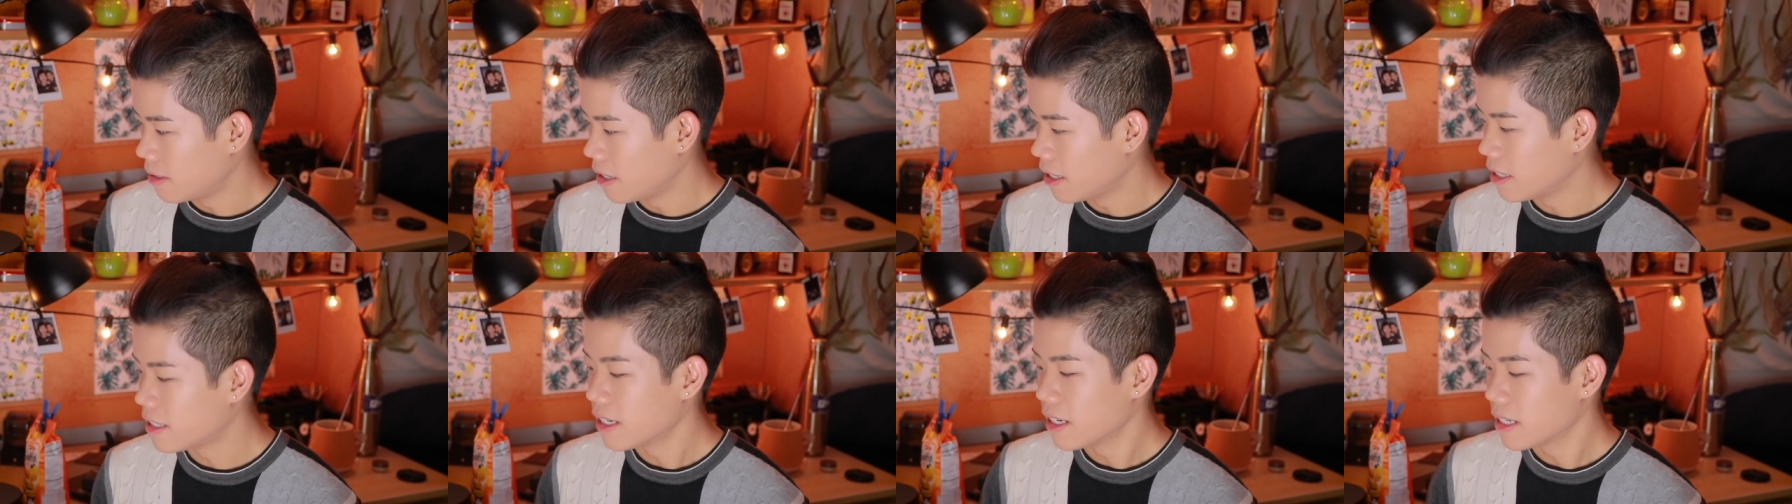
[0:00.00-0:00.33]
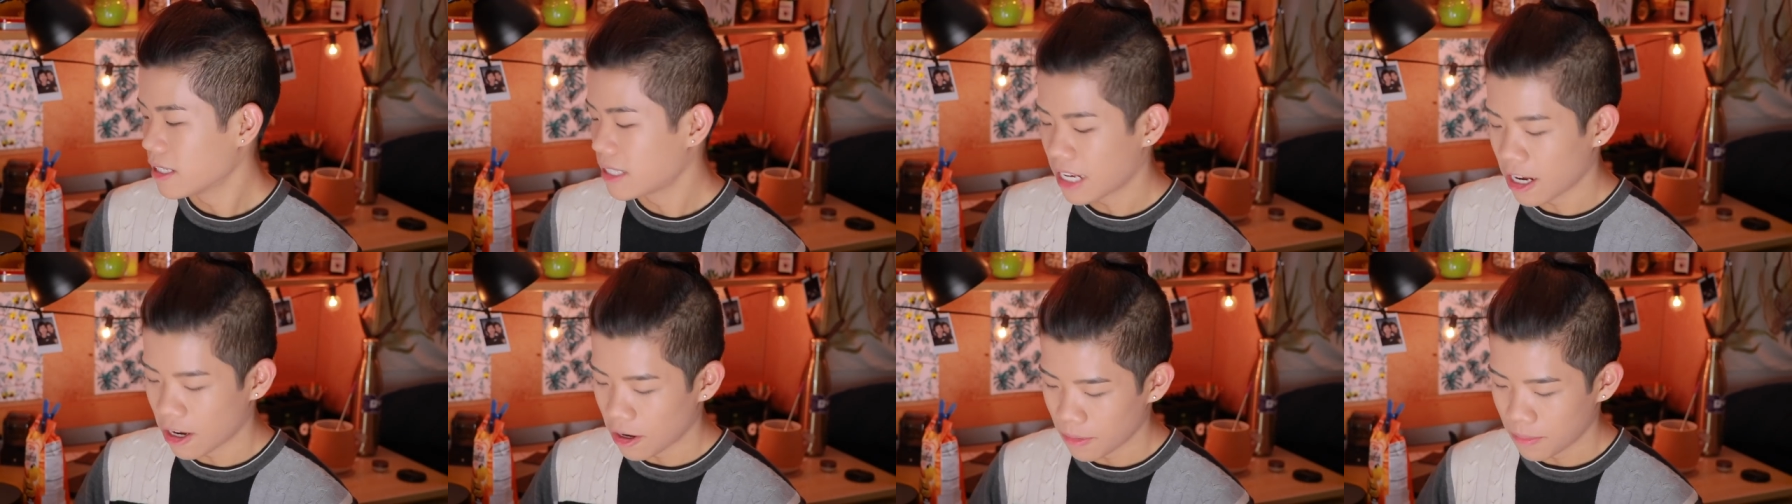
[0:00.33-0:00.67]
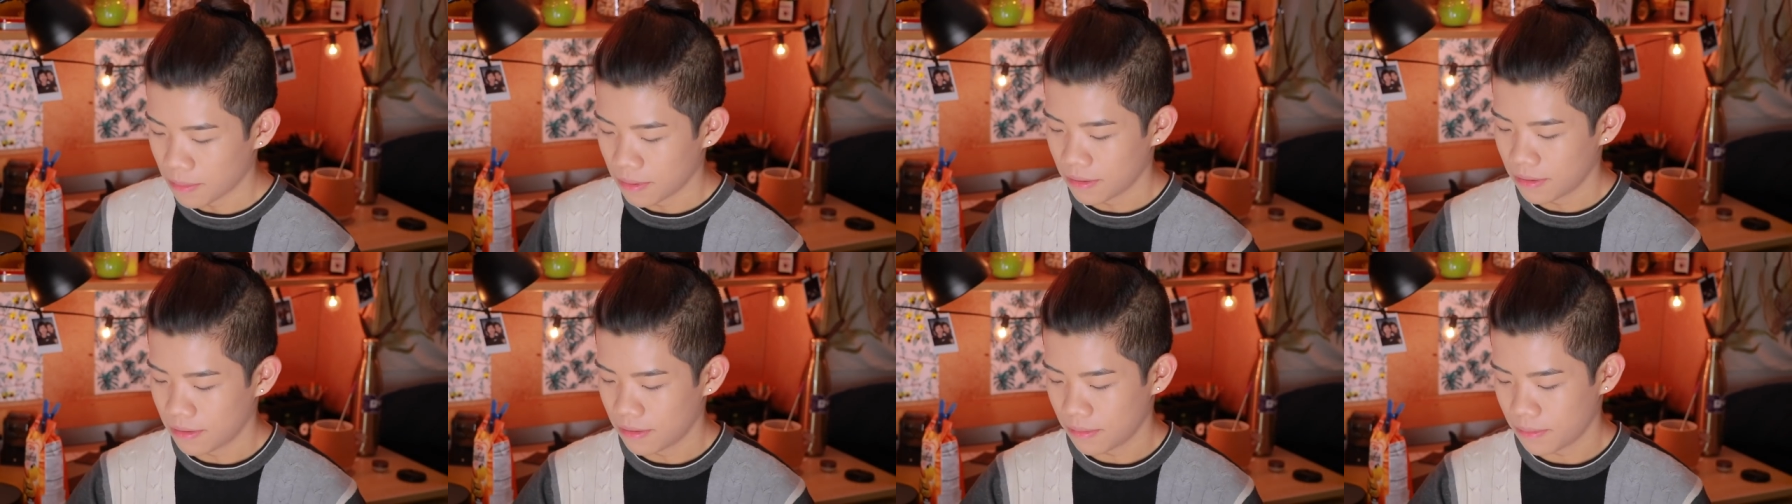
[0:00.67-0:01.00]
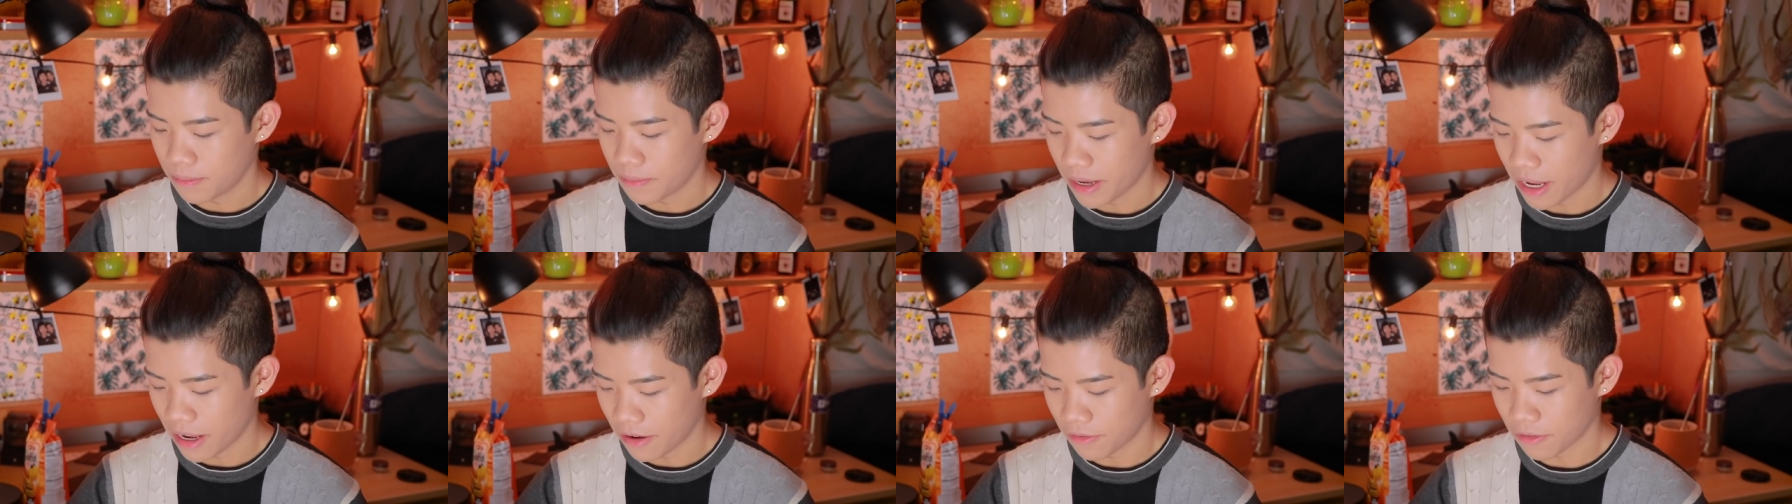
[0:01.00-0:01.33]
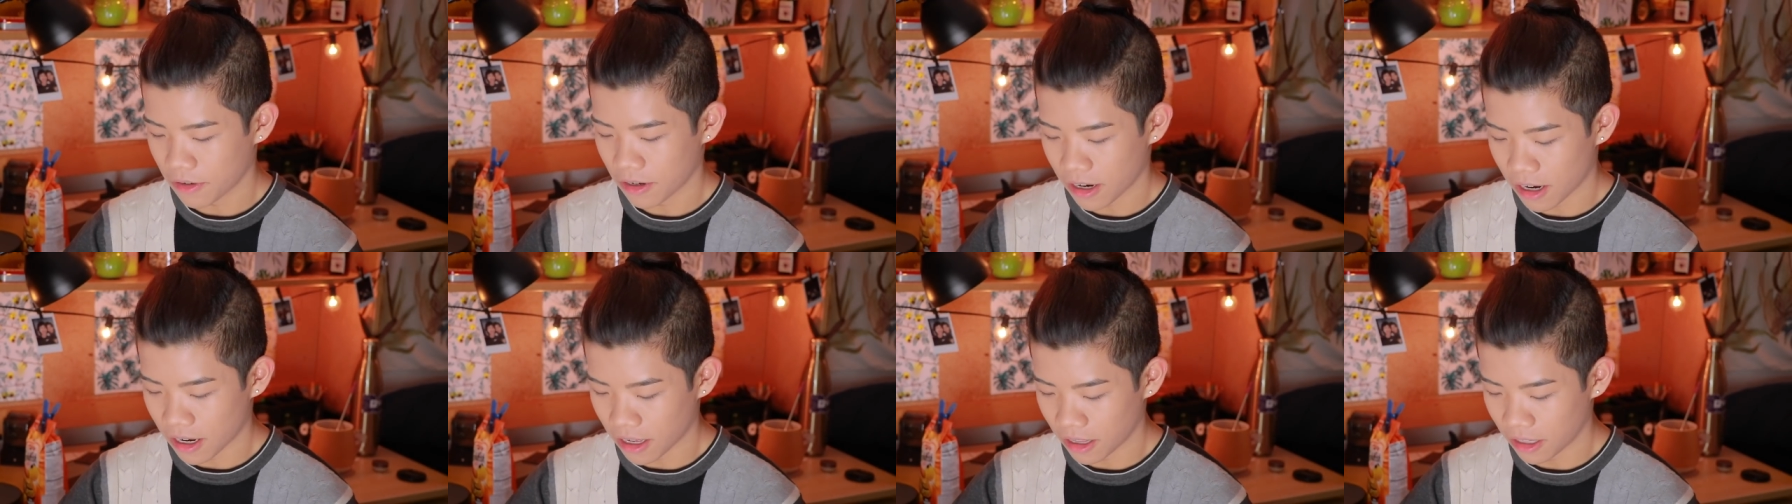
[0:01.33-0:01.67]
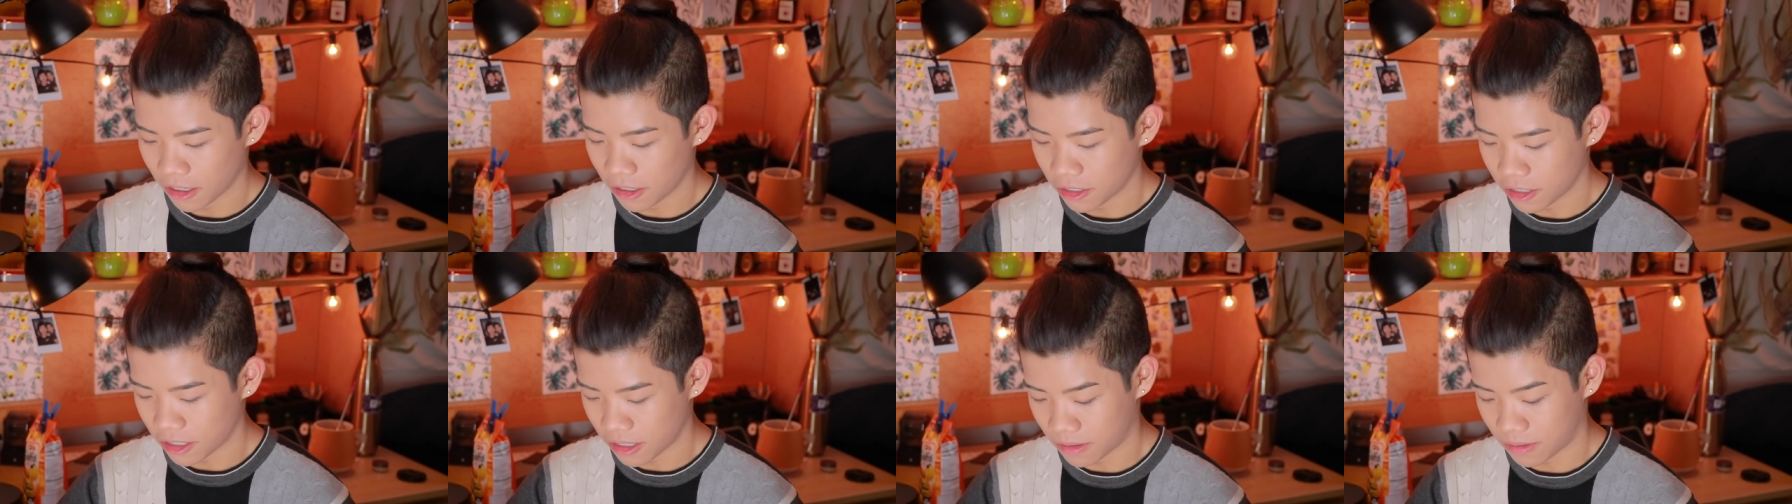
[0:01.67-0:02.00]
it does help paying for
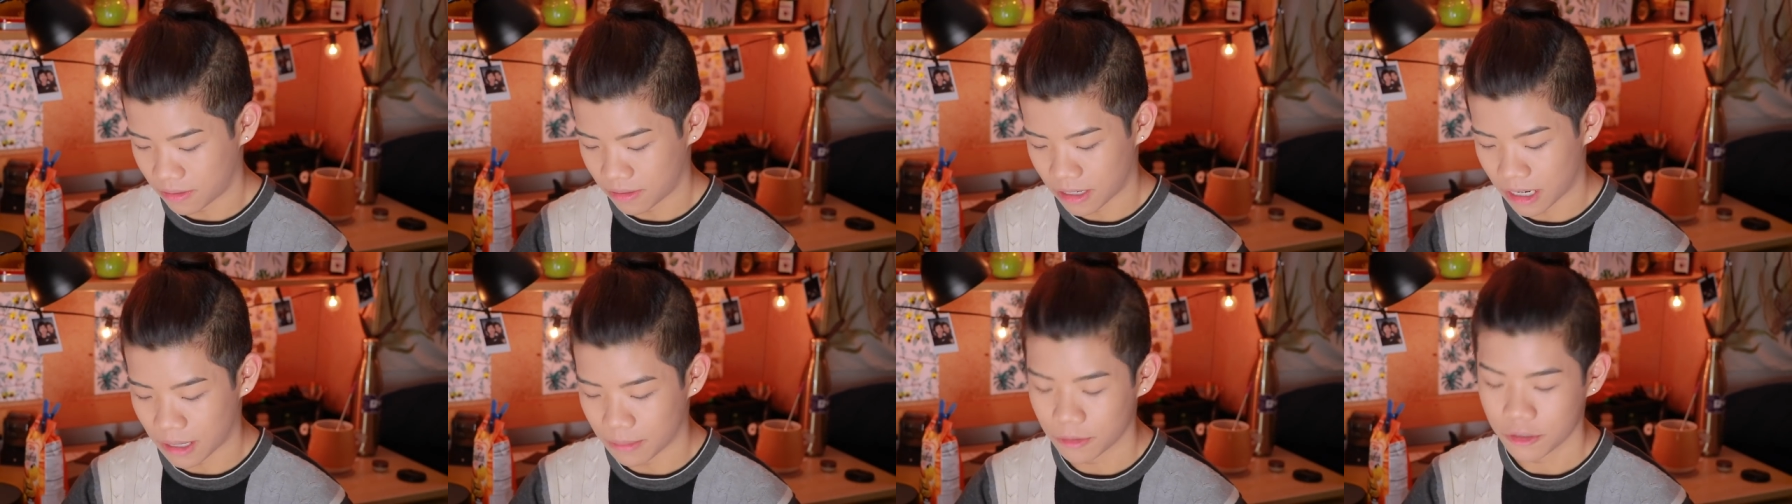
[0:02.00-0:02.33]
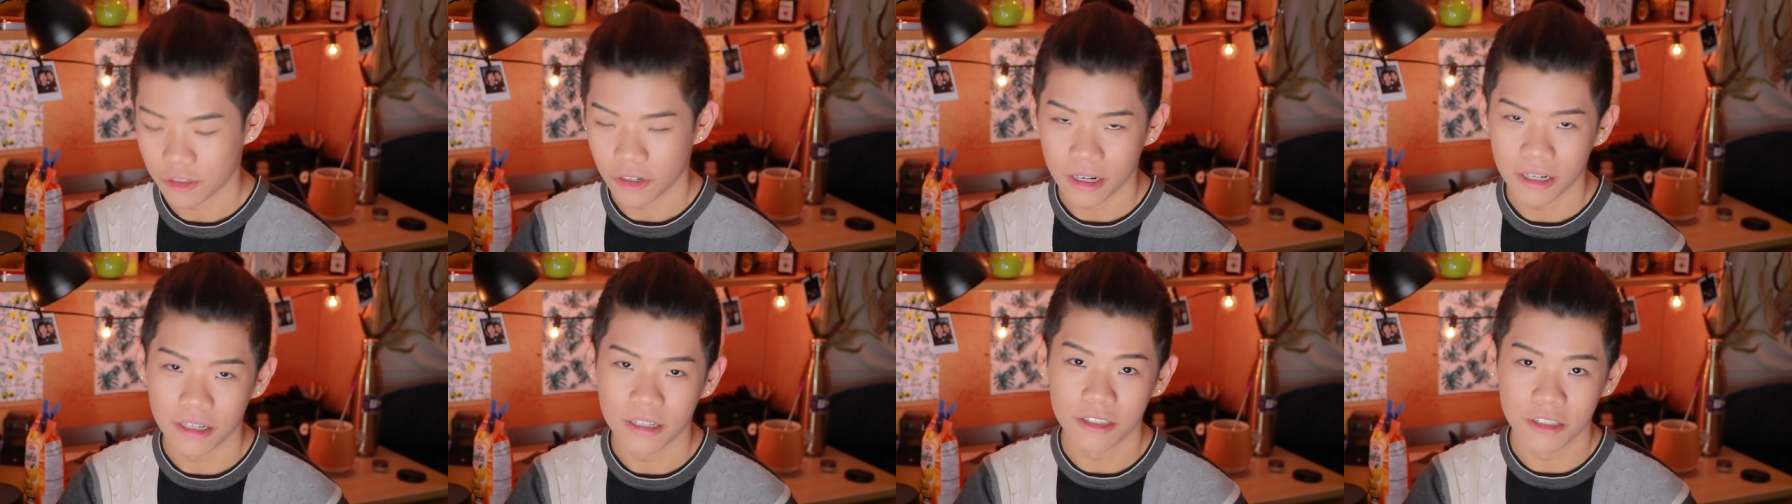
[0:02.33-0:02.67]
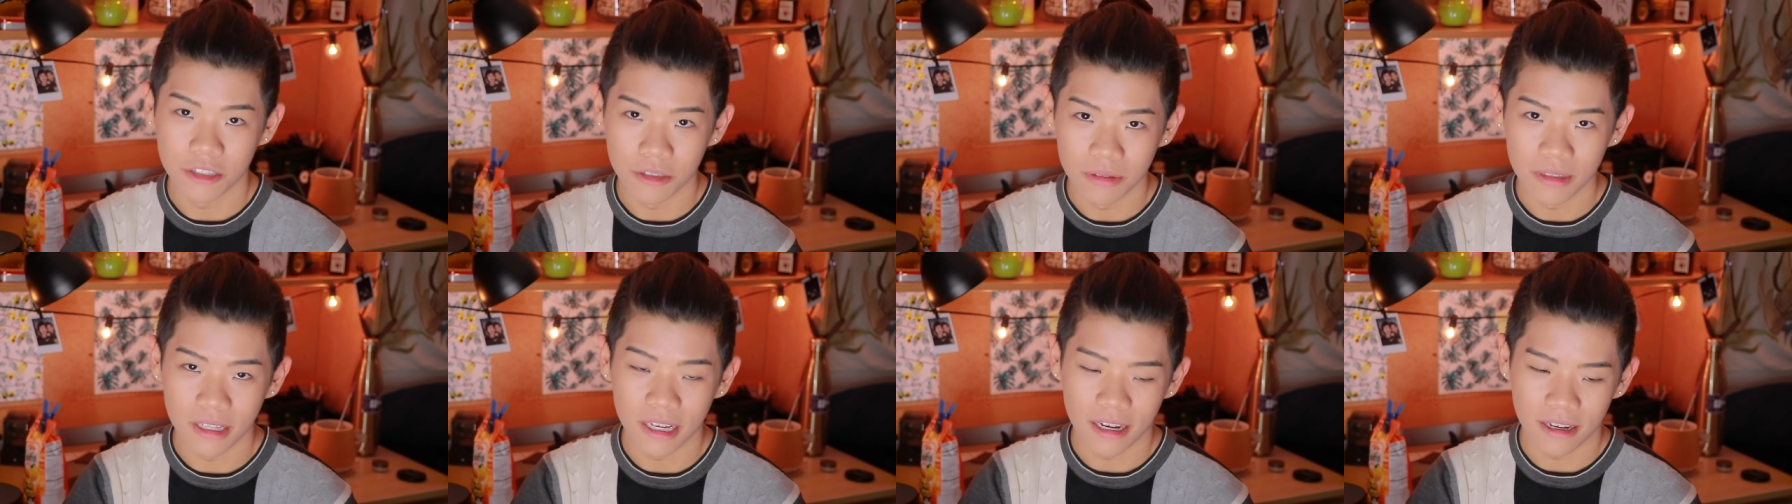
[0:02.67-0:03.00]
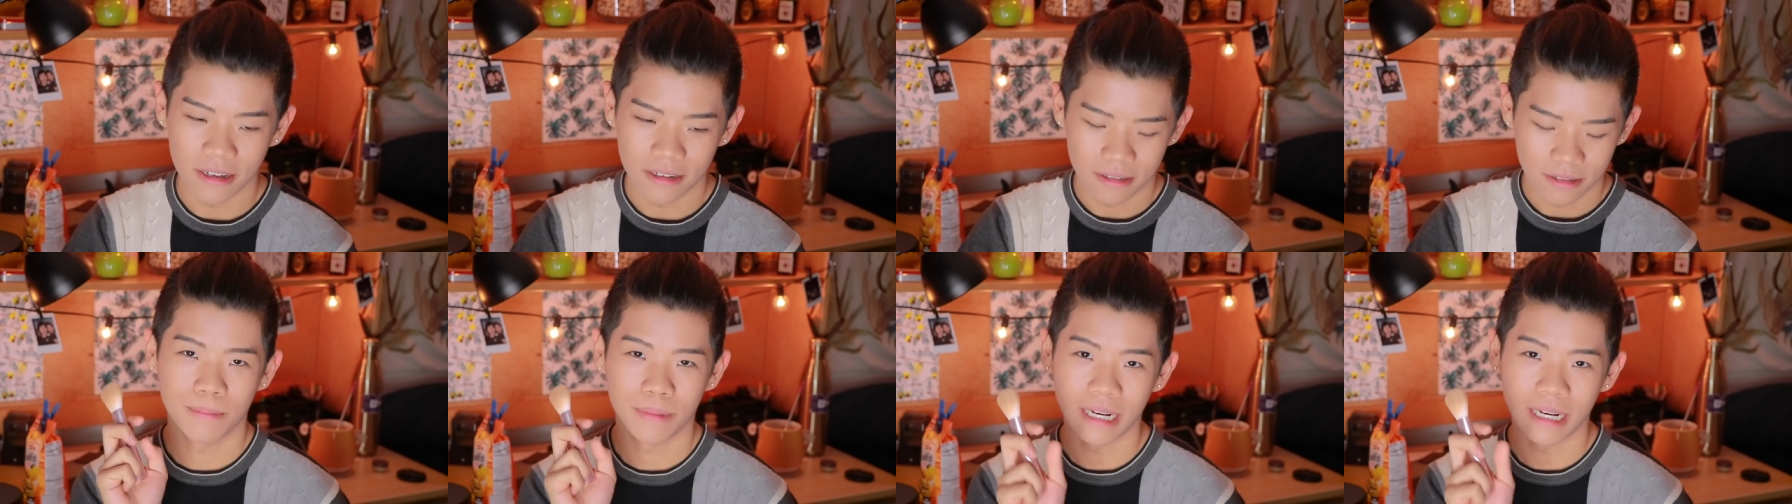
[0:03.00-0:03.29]
college and I'm trying to do that.